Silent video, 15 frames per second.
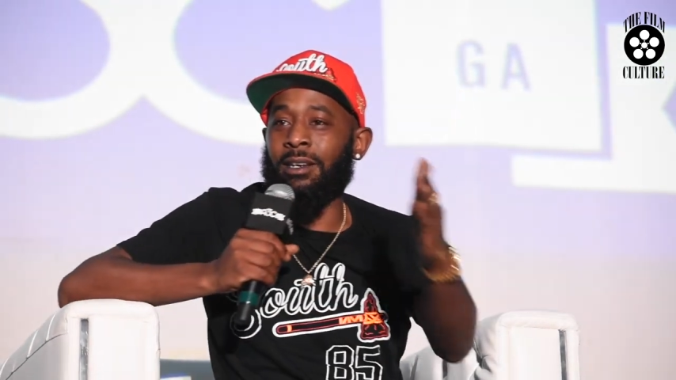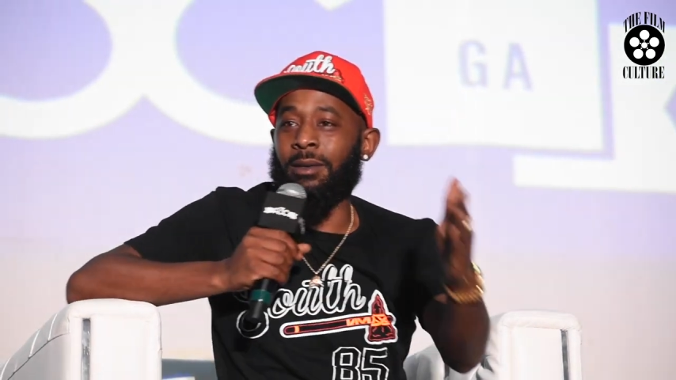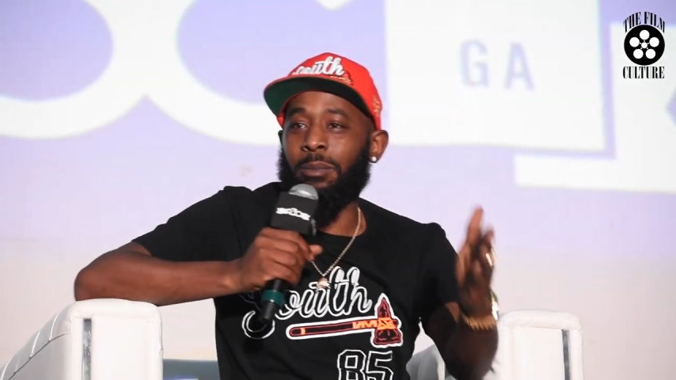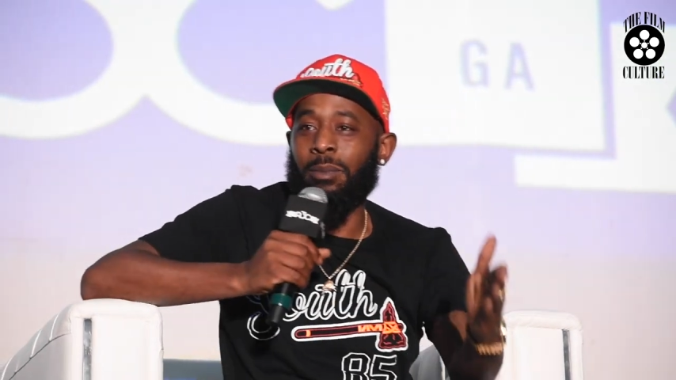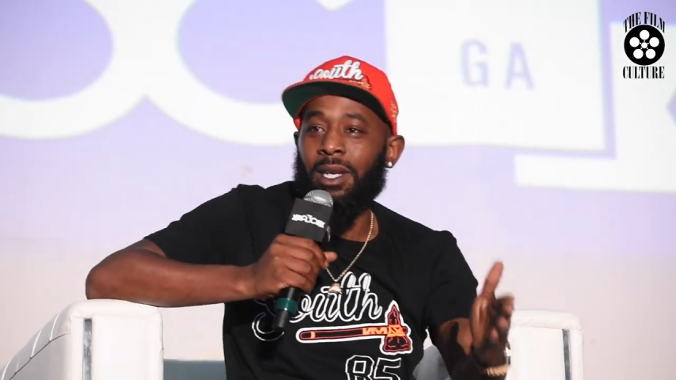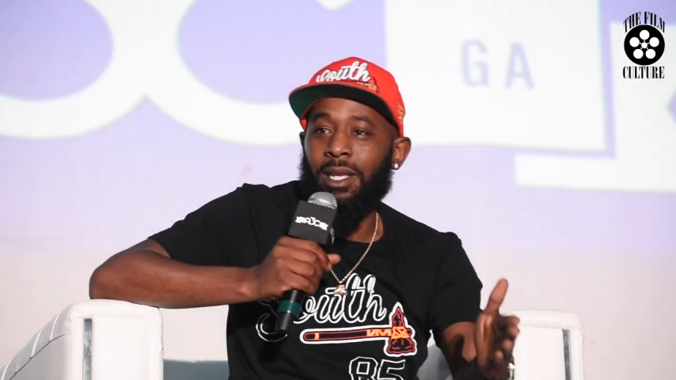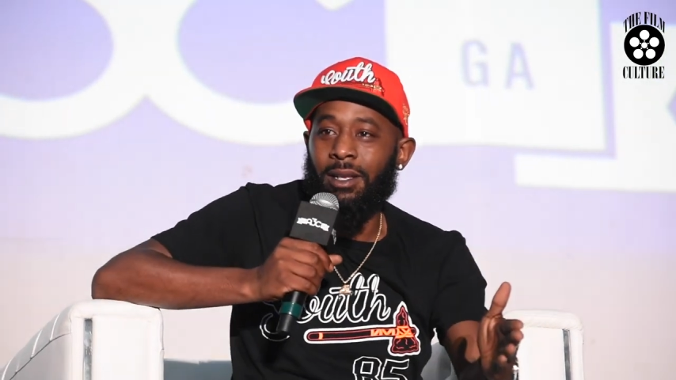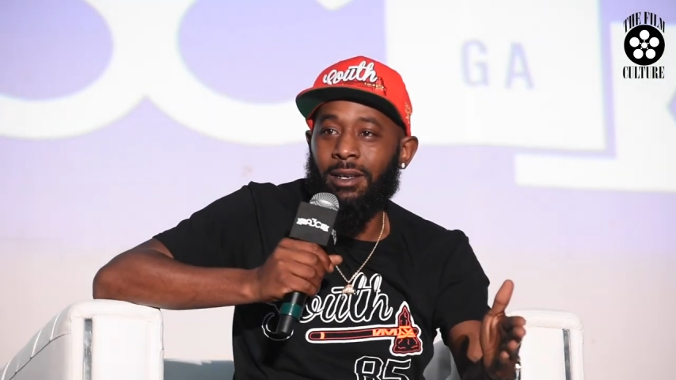a
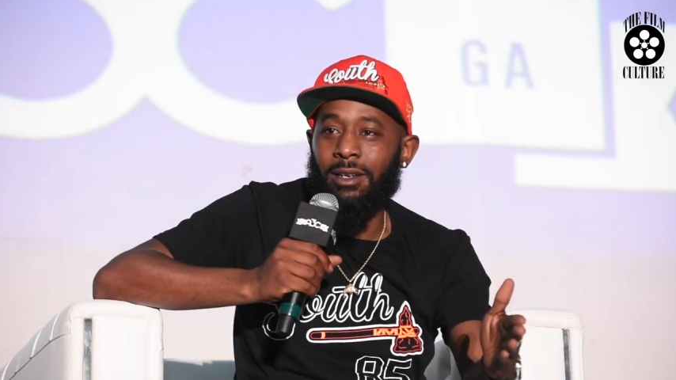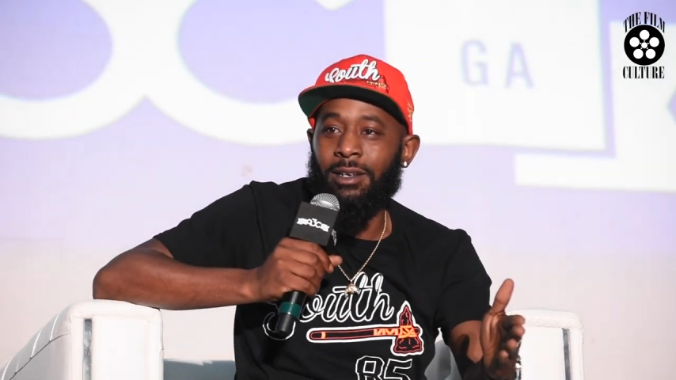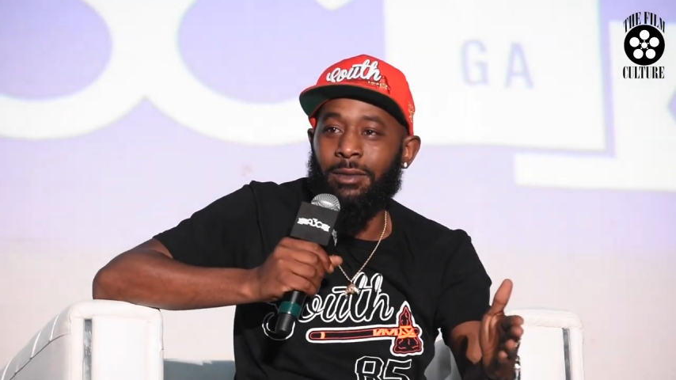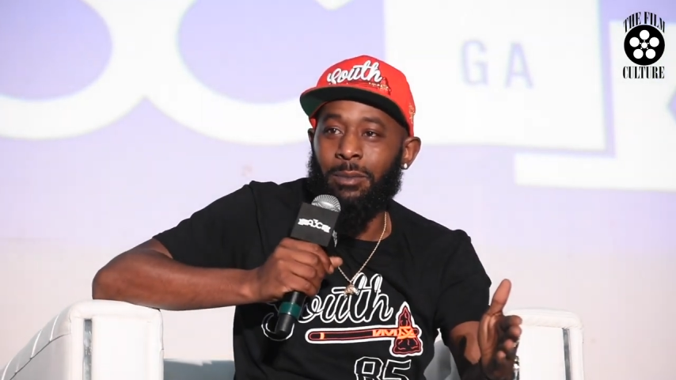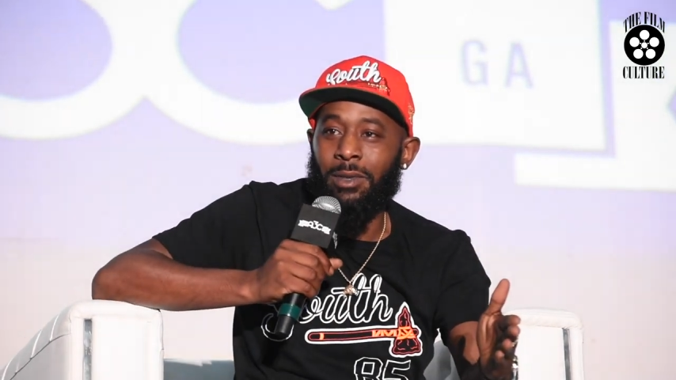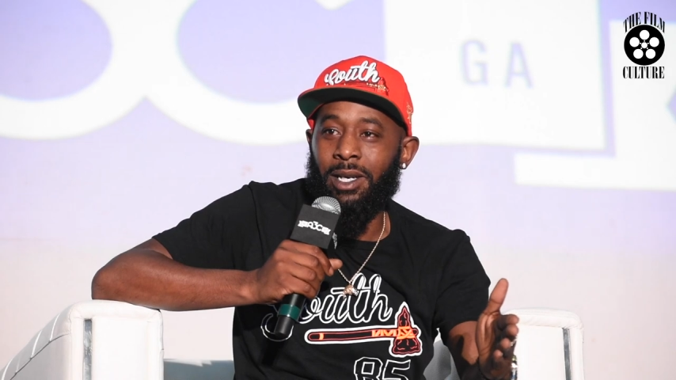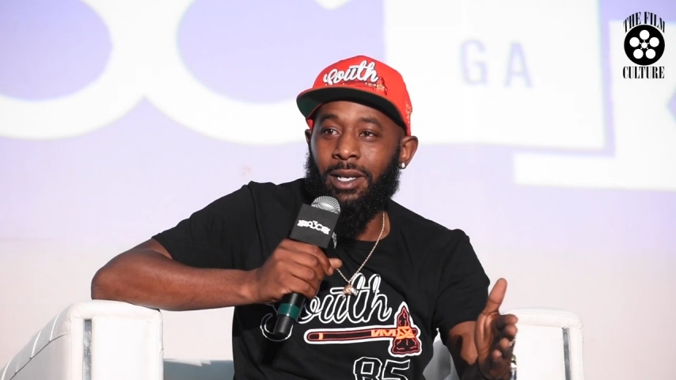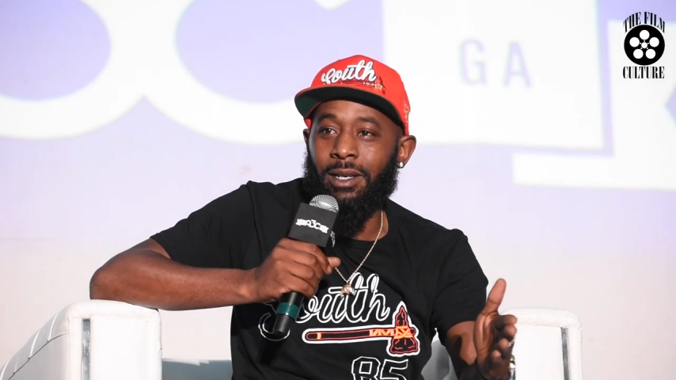comedian
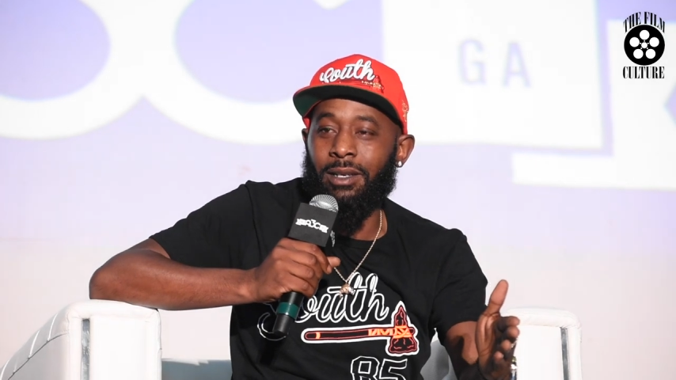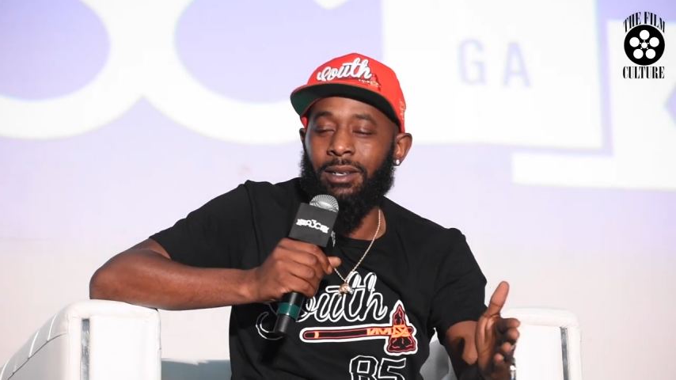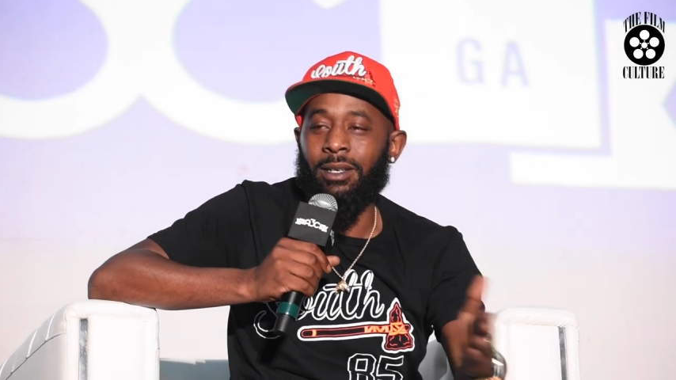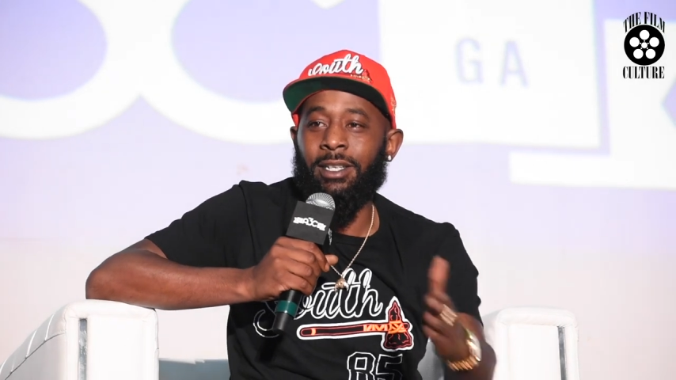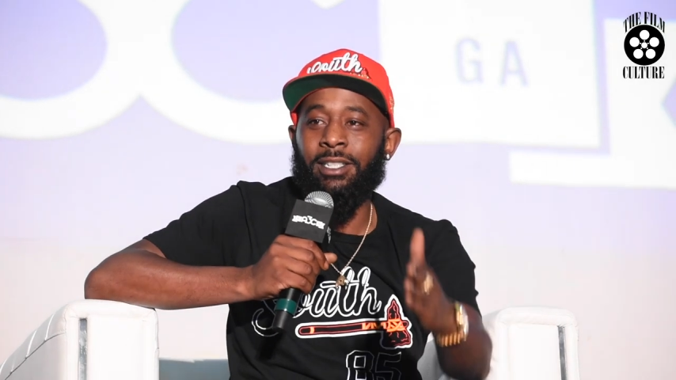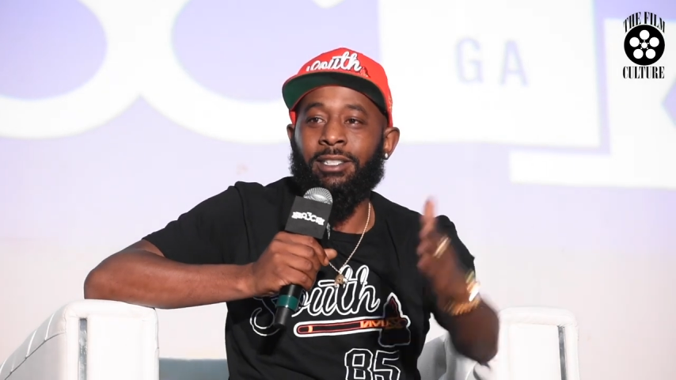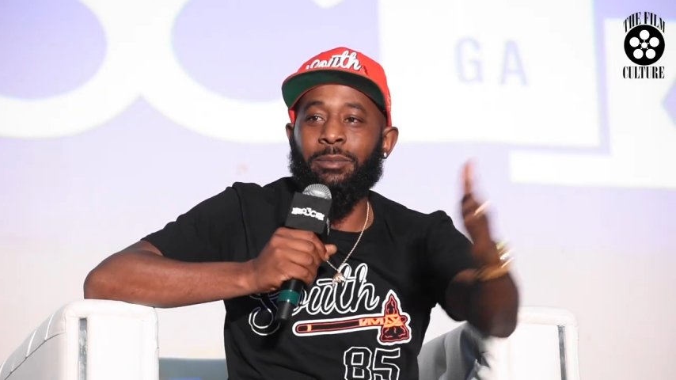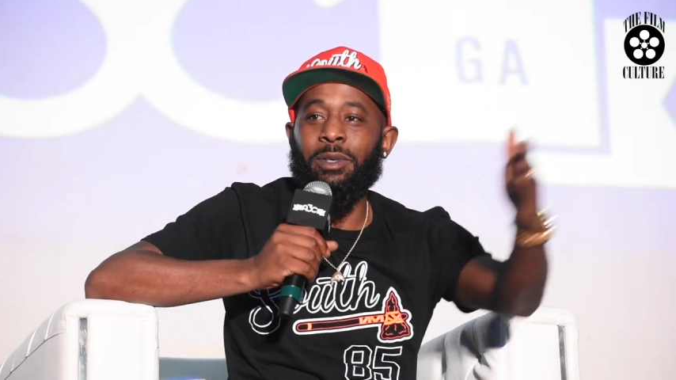
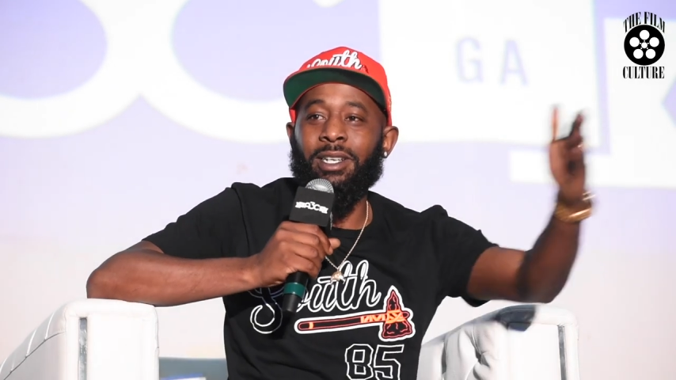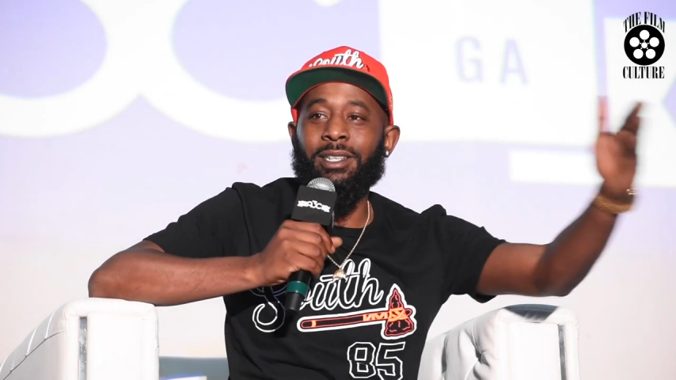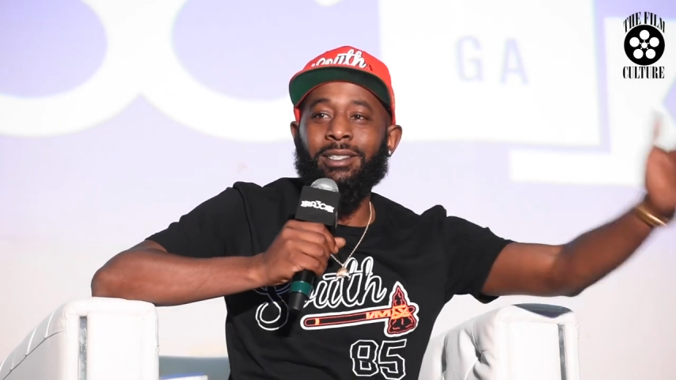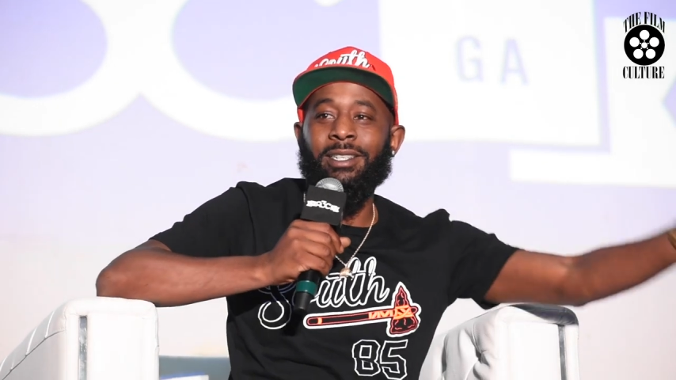comedian to being